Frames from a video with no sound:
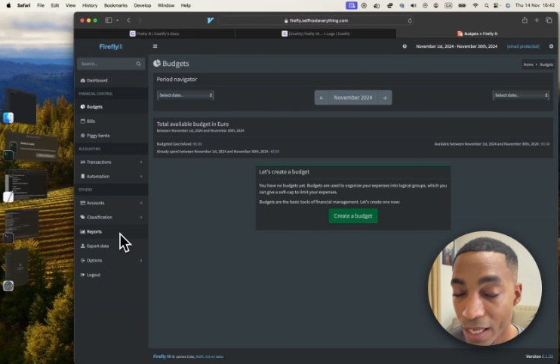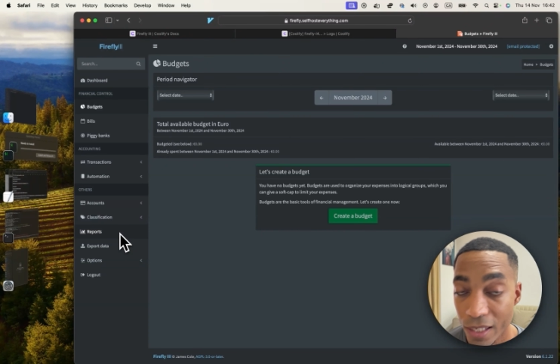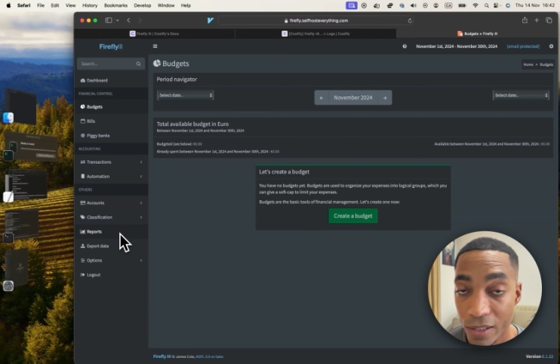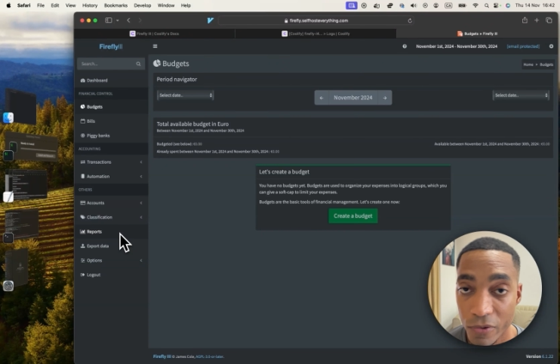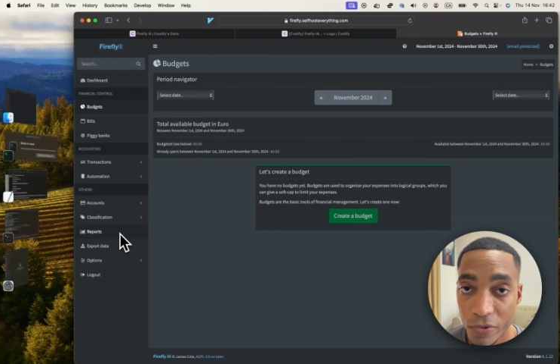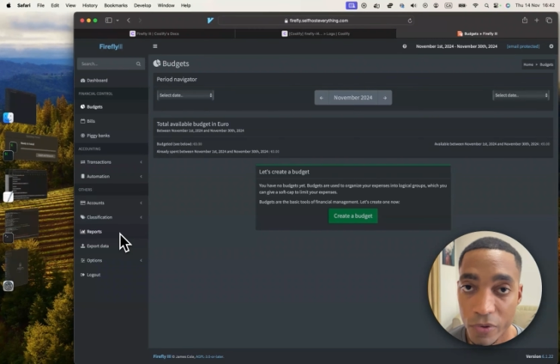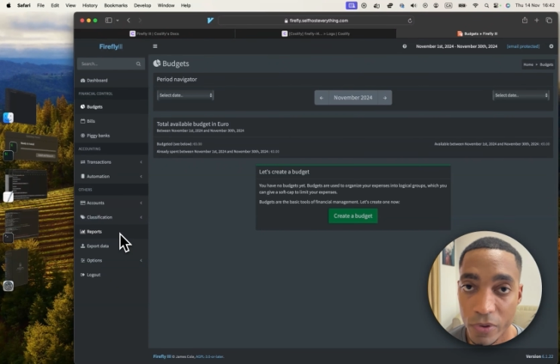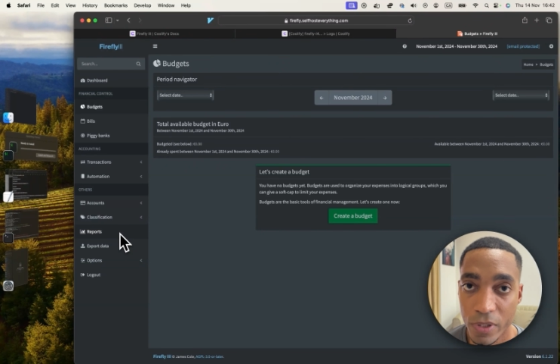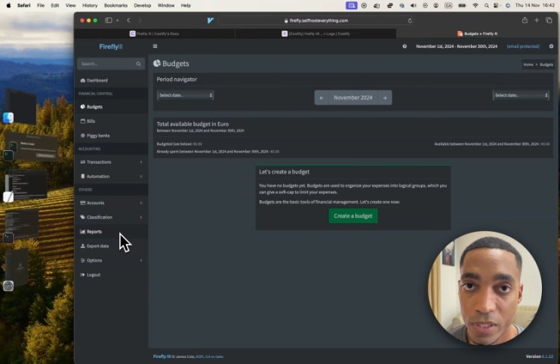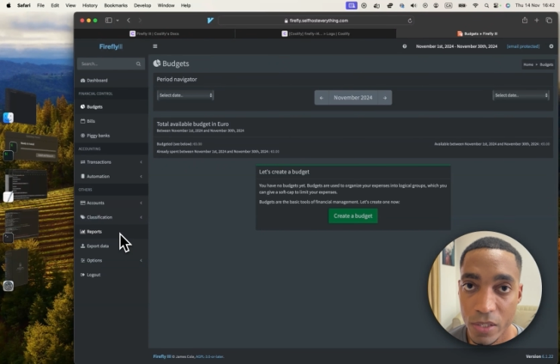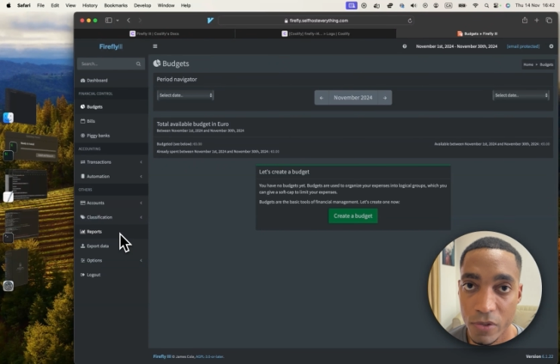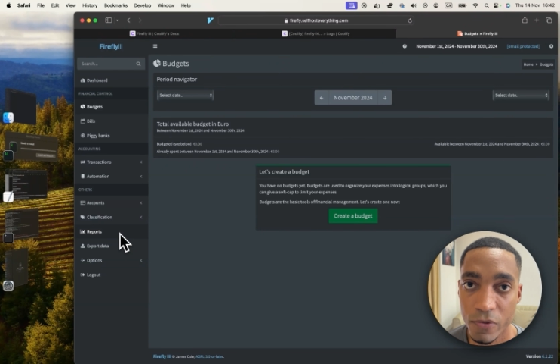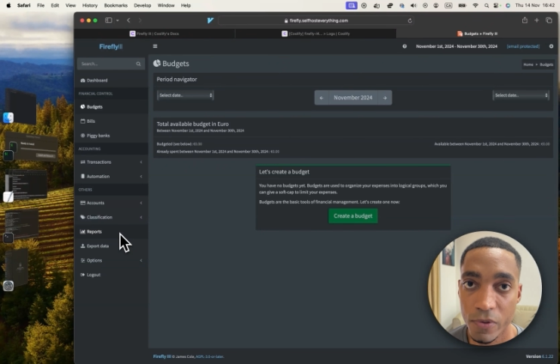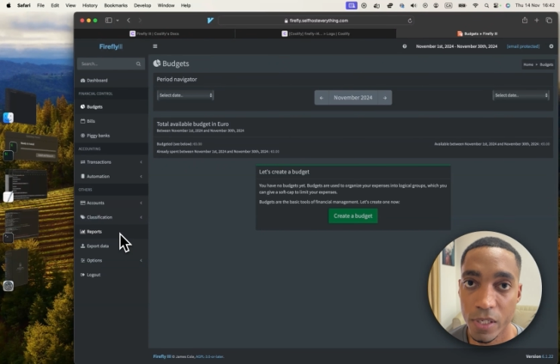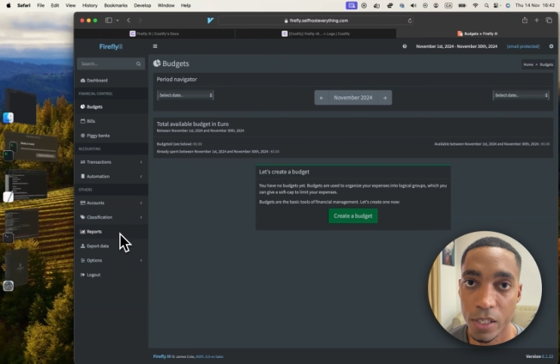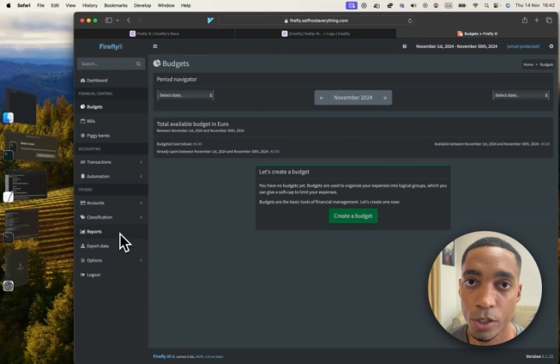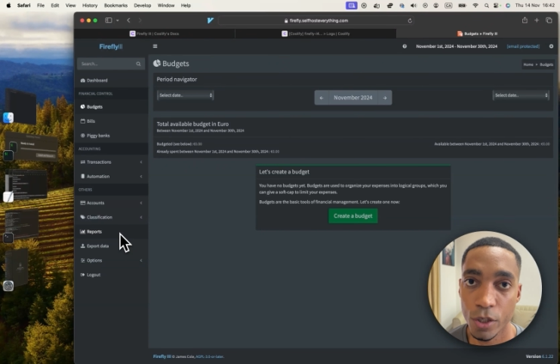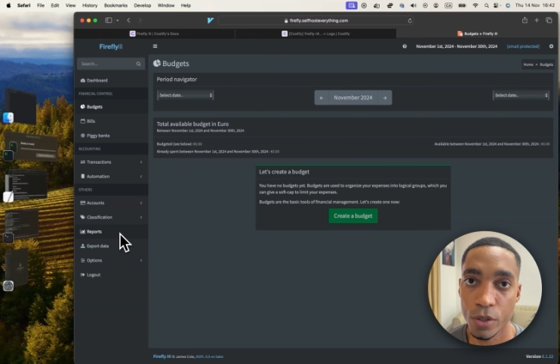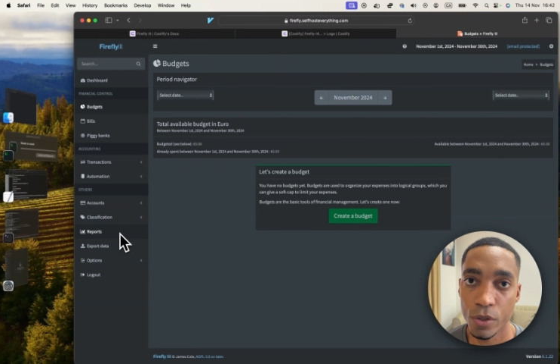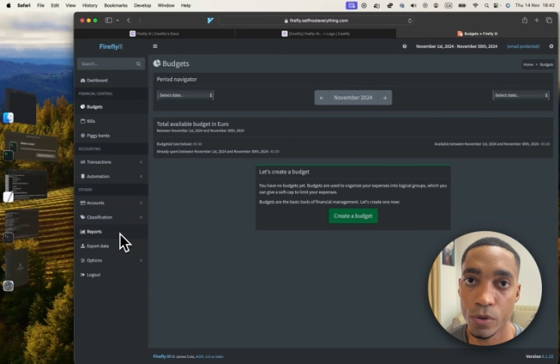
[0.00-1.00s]
it for this
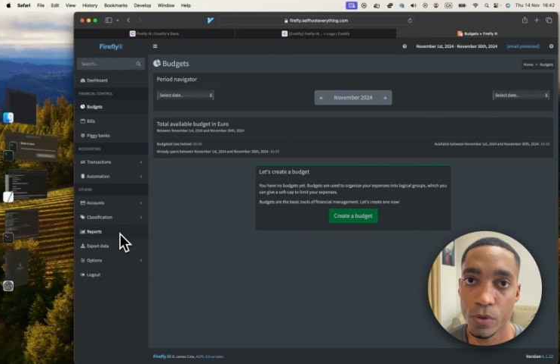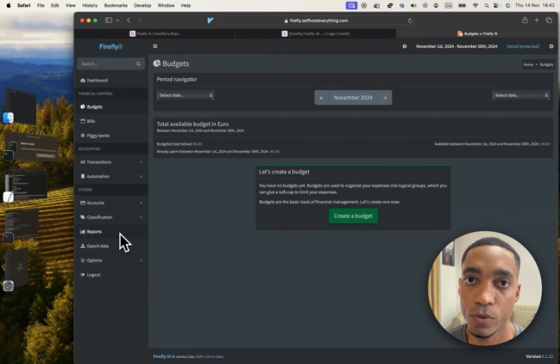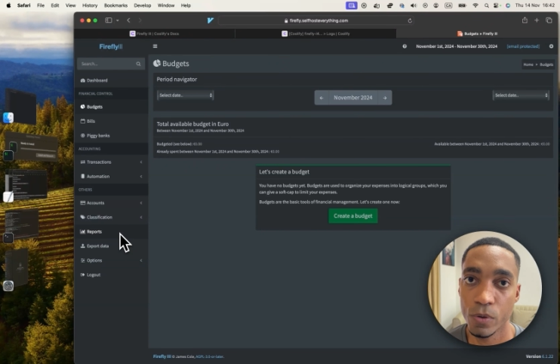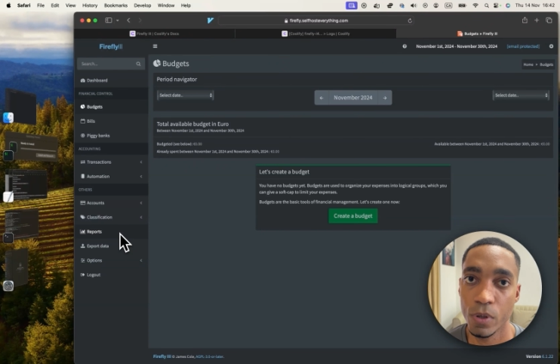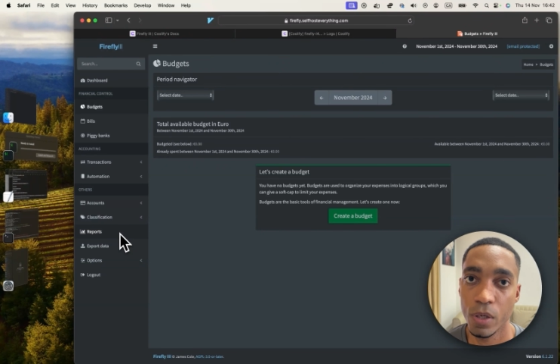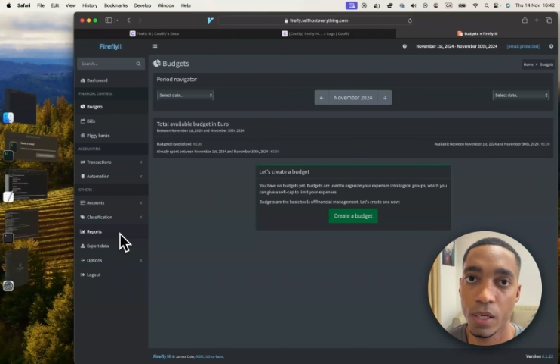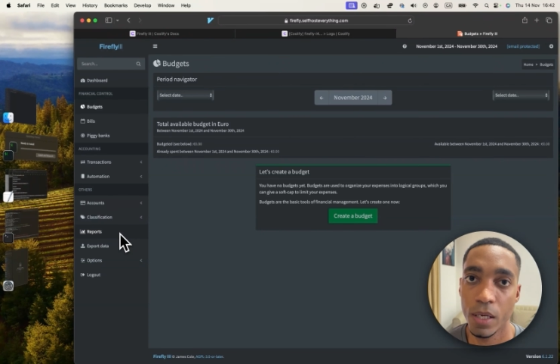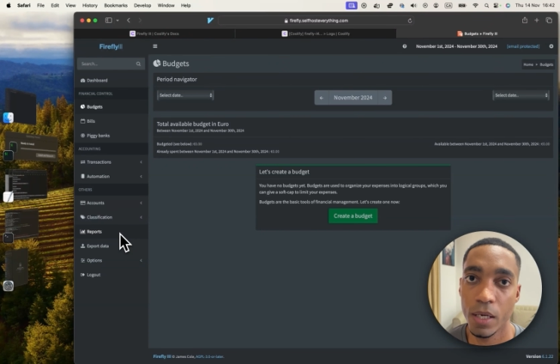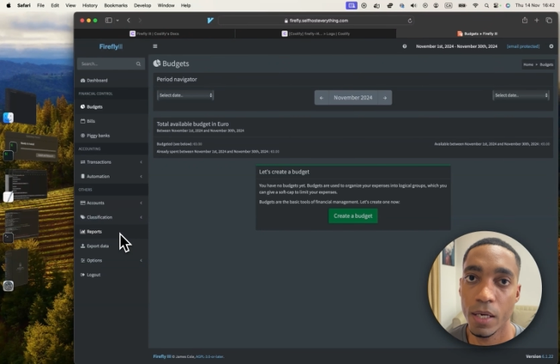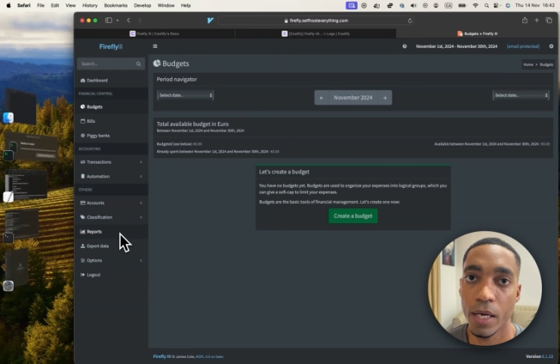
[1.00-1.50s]
video.